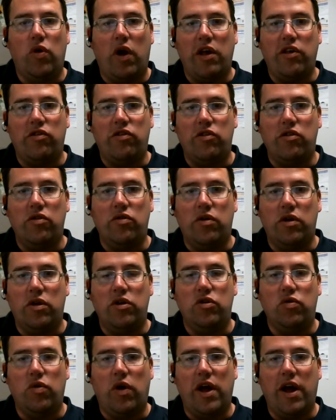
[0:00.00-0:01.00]
do I sue and
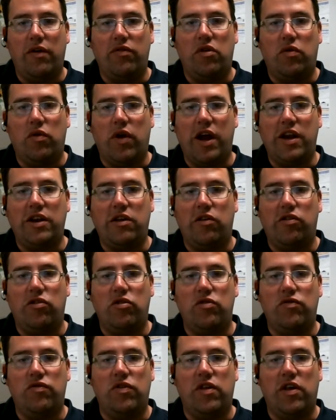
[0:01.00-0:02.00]
who do I have the right to
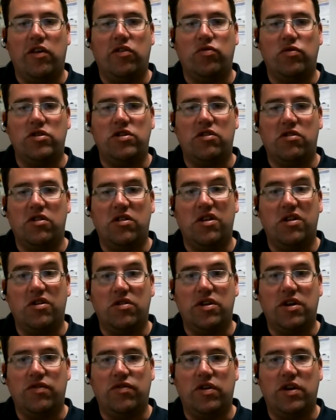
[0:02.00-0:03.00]
sue for this, which is a little
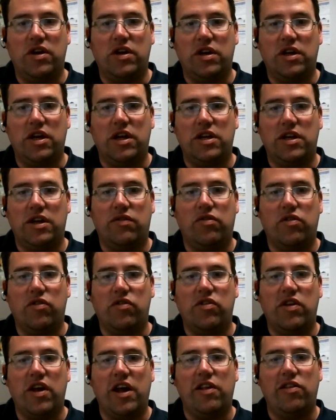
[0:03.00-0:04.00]
different in different
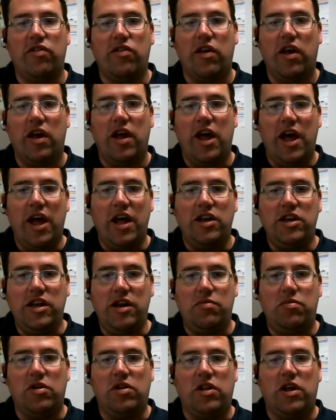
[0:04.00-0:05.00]
states.
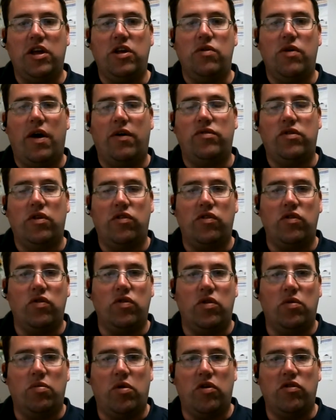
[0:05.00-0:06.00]
Typically, you have to
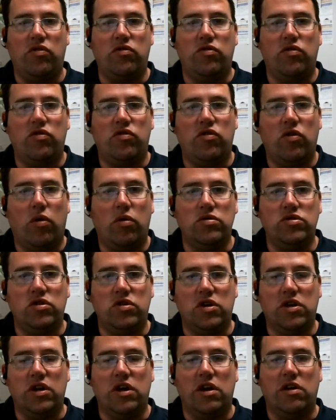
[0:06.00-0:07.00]
sue the person who sold you
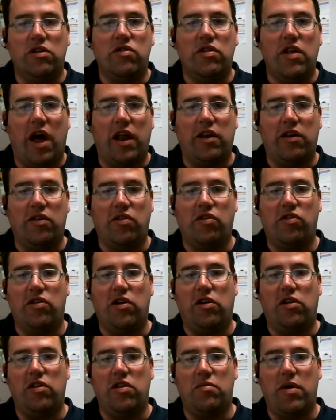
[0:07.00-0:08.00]
the goods, not
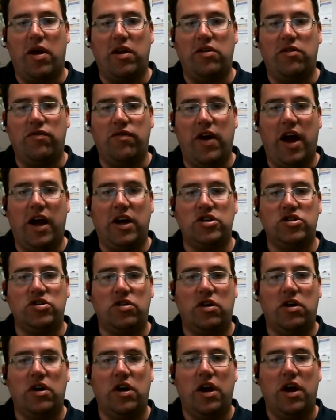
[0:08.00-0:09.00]
necessarily the
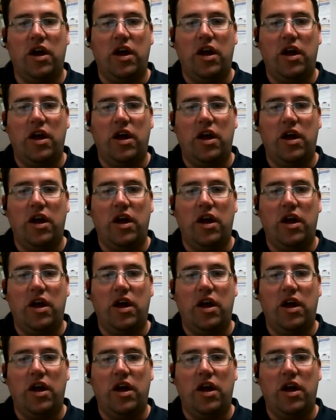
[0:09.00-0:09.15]
manufacturer.